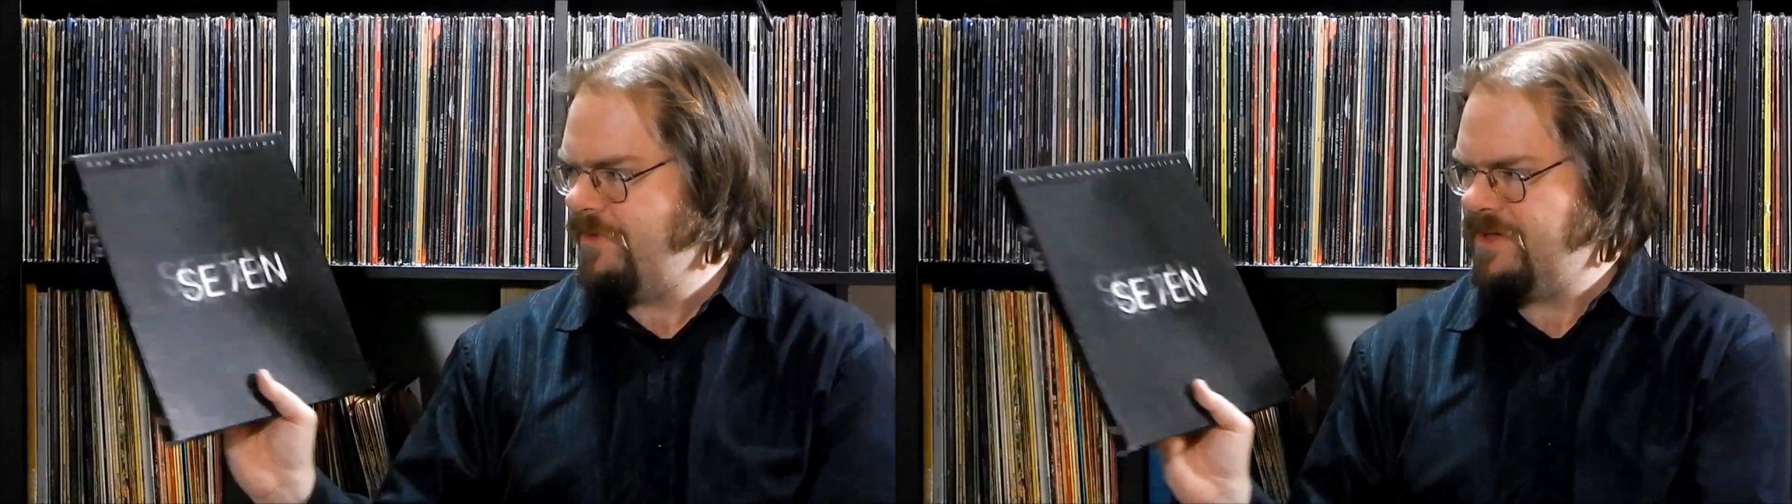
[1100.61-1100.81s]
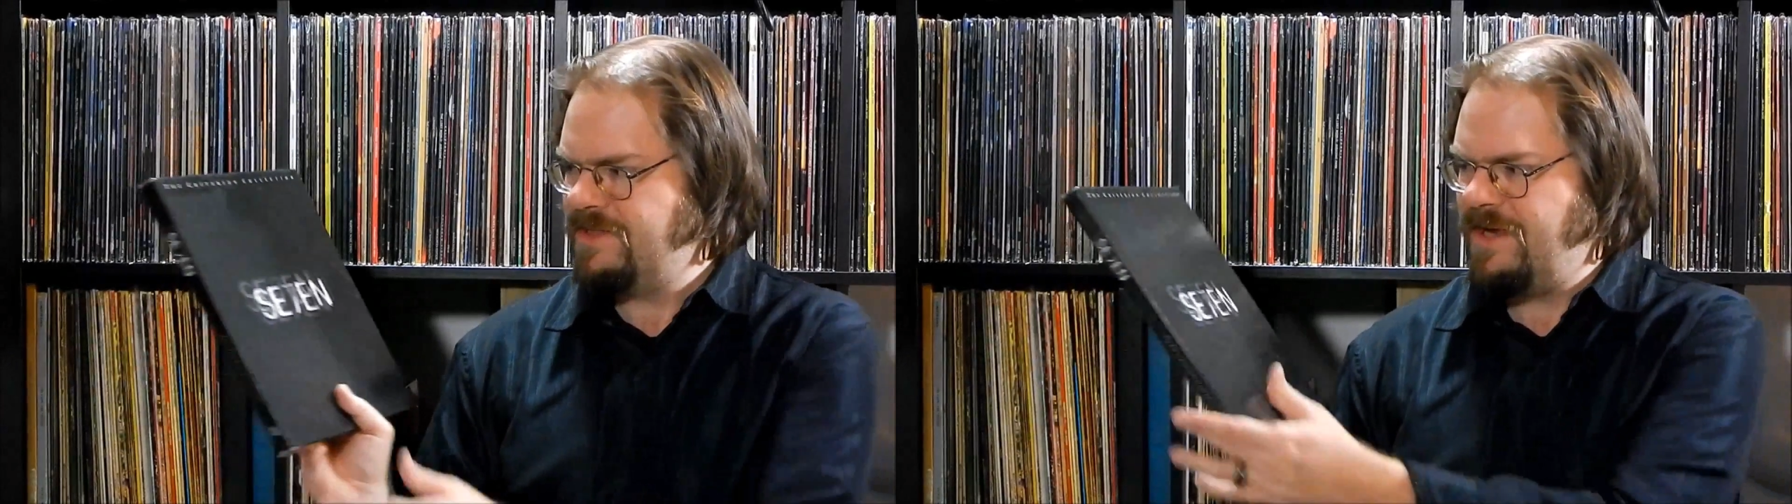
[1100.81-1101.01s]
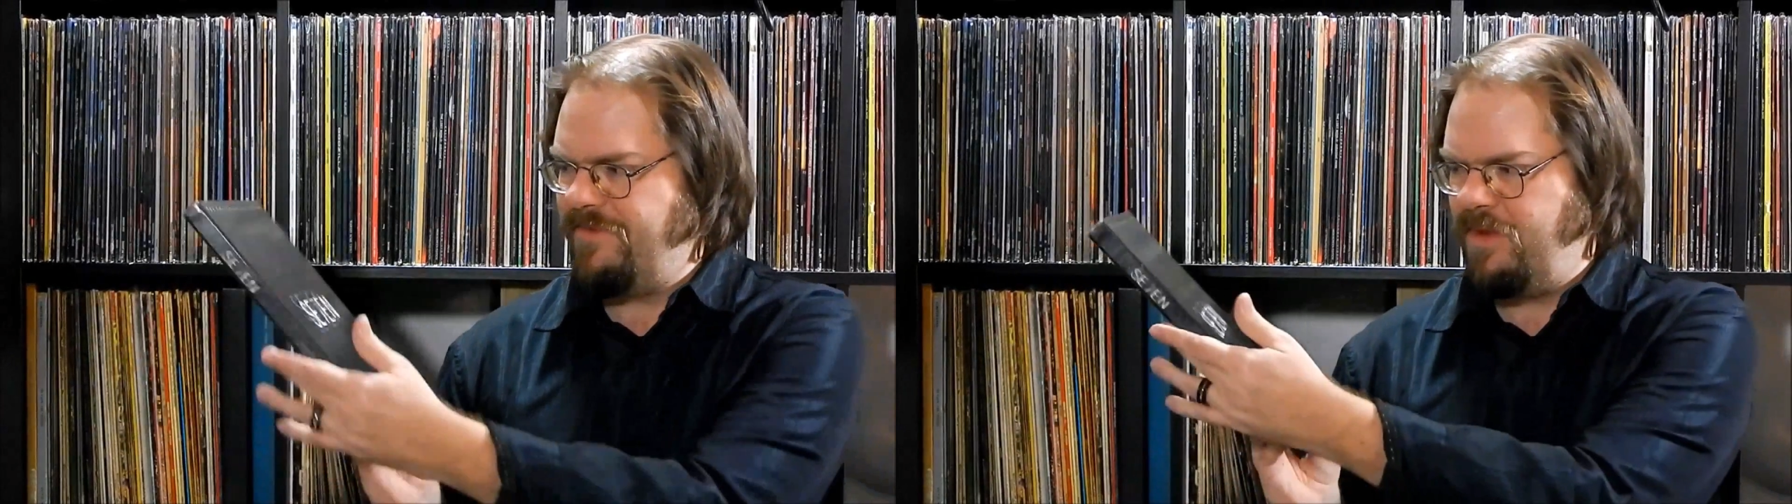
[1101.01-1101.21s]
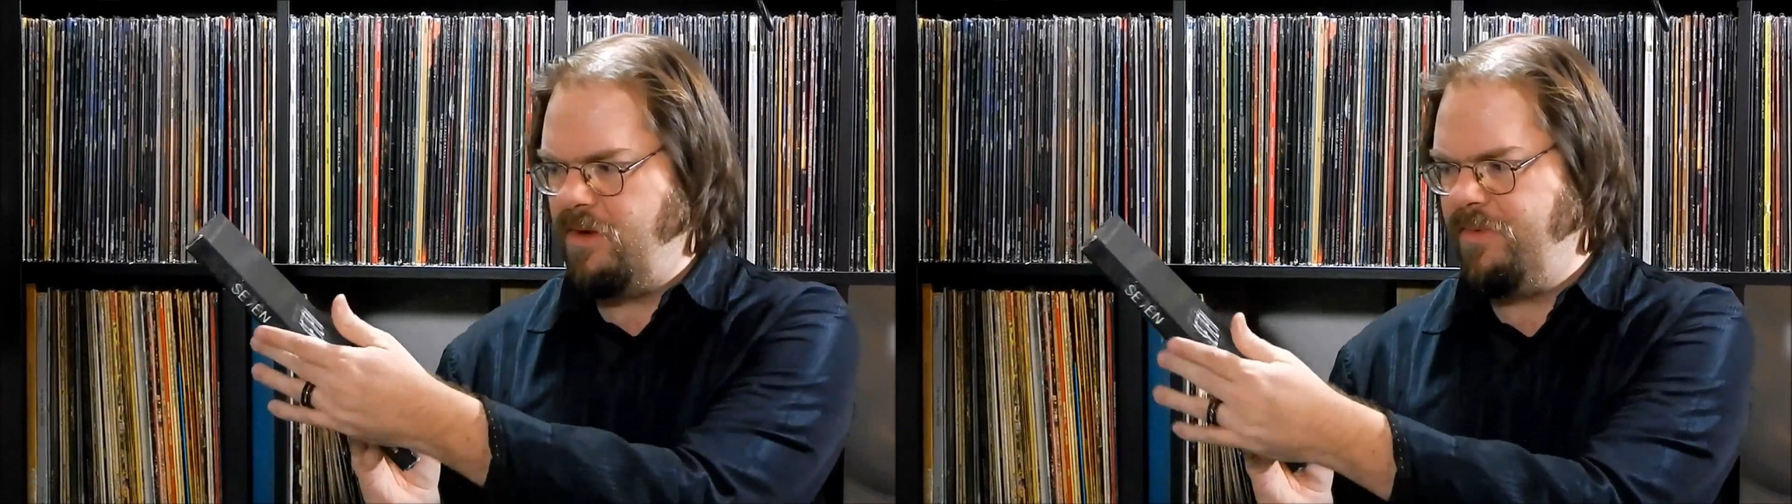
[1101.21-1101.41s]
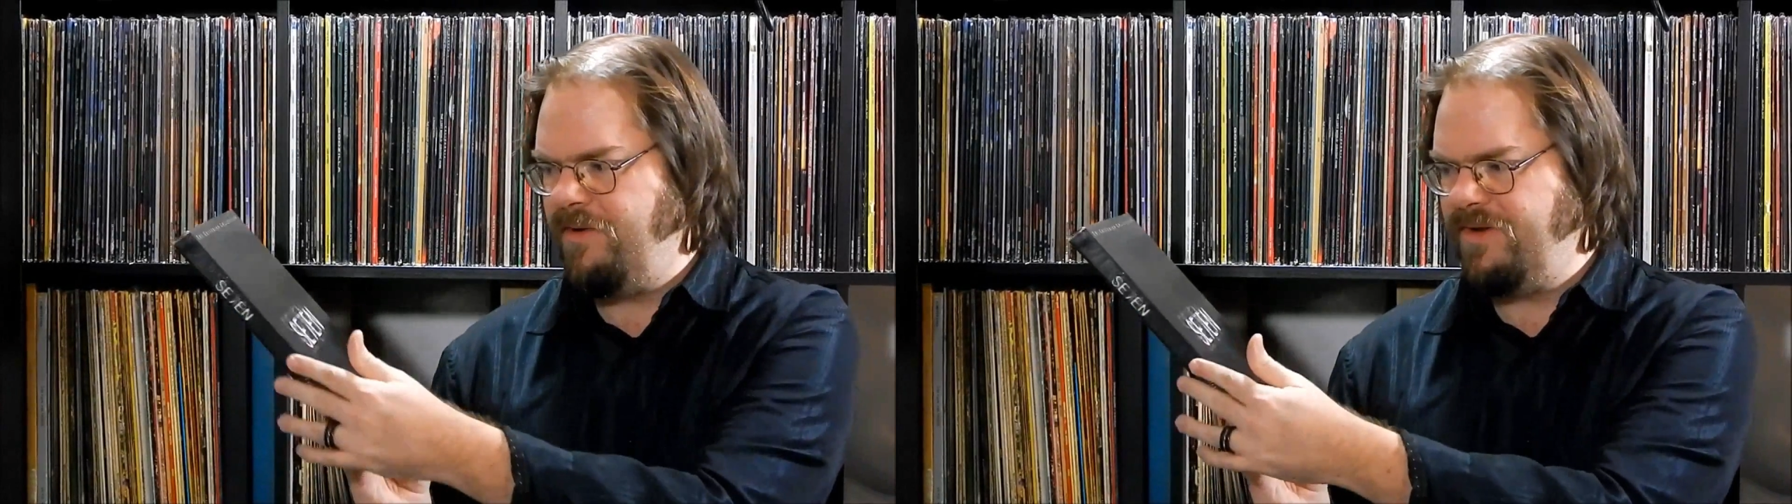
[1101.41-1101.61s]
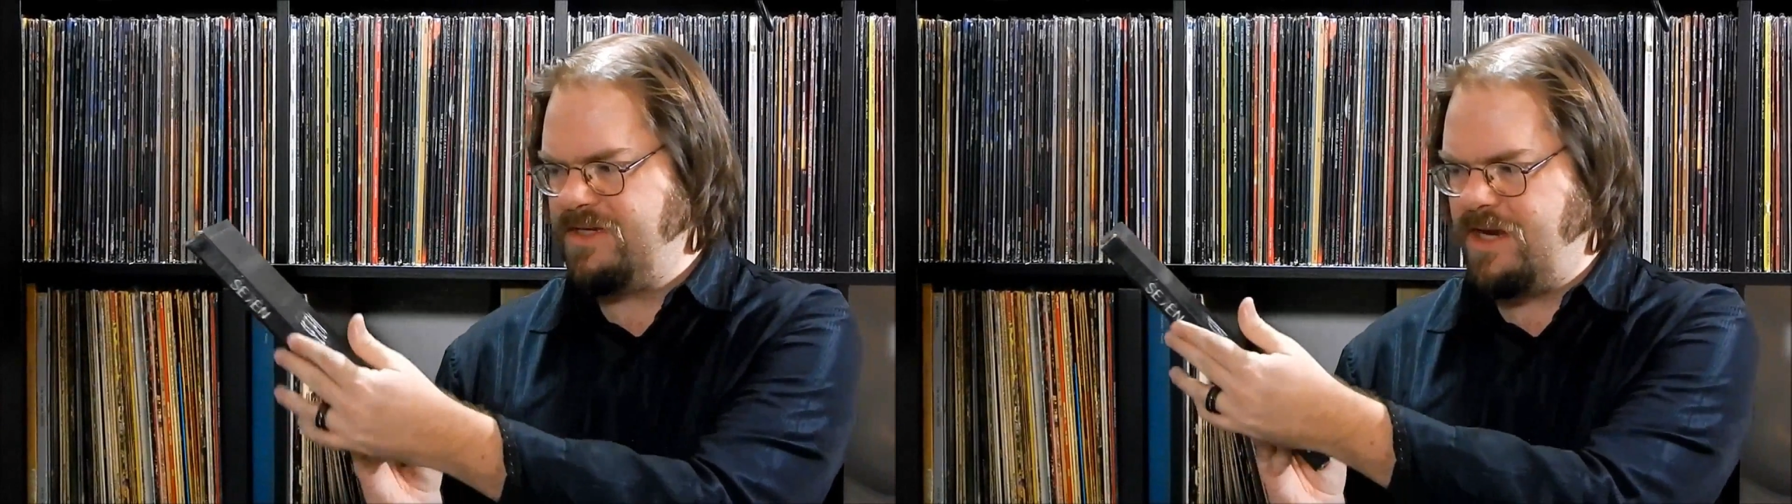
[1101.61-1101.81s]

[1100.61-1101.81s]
though it does have a little bit of a